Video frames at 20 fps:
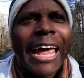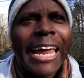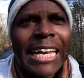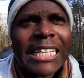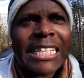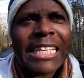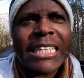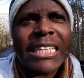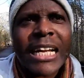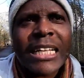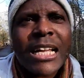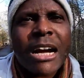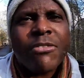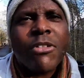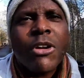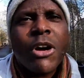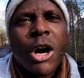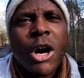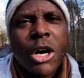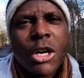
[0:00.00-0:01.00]
anything that have
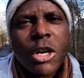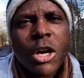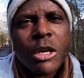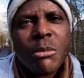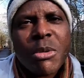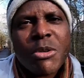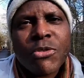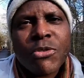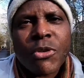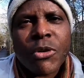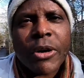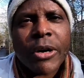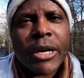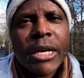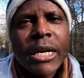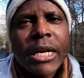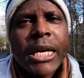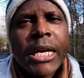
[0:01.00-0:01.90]
gone on before.